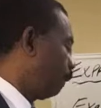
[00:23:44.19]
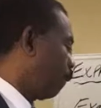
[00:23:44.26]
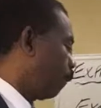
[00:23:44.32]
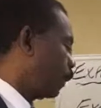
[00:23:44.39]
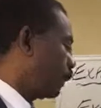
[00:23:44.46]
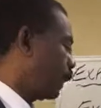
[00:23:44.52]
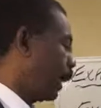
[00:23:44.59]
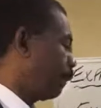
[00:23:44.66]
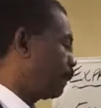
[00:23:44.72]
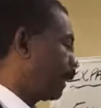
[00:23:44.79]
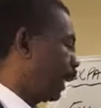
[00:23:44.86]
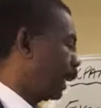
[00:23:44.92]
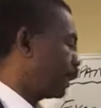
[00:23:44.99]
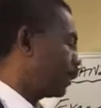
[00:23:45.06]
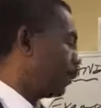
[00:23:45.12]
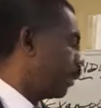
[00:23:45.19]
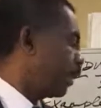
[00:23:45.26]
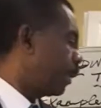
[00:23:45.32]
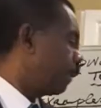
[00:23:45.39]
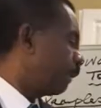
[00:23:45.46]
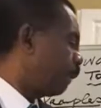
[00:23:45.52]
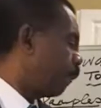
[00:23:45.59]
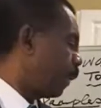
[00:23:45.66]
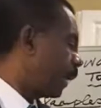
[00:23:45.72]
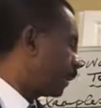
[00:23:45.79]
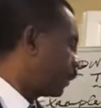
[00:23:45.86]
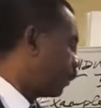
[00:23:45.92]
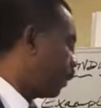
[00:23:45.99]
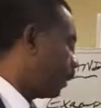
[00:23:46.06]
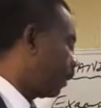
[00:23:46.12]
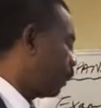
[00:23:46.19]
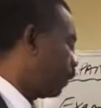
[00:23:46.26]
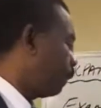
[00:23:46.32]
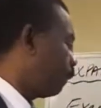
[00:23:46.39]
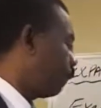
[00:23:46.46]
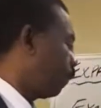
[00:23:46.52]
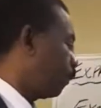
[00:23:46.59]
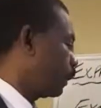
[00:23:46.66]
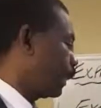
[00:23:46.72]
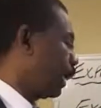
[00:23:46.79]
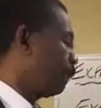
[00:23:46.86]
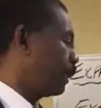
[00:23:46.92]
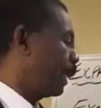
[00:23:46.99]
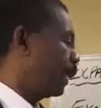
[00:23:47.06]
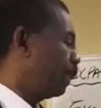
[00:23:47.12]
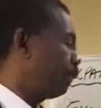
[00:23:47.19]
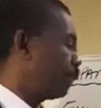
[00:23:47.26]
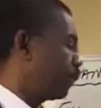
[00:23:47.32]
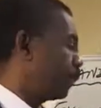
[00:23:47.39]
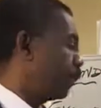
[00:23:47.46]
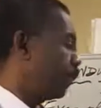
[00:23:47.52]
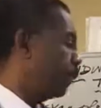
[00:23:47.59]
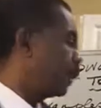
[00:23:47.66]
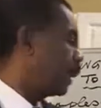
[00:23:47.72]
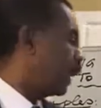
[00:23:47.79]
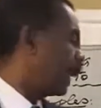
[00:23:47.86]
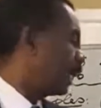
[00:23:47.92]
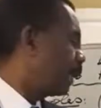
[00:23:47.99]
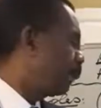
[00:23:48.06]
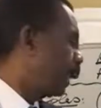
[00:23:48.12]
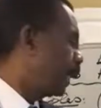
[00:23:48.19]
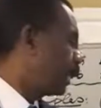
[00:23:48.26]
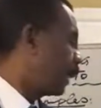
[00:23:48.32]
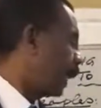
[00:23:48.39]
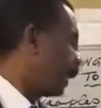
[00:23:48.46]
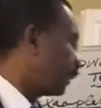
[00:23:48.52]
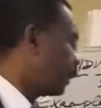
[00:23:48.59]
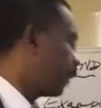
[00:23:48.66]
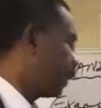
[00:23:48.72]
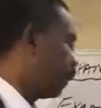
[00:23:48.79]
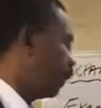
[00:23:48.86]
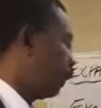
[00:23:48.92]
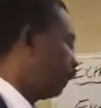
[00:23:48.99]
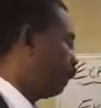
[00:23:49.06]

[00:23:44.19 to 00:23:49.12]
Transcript: 4 times x squared, 4x squared. 4 times negative 2, negative 8x.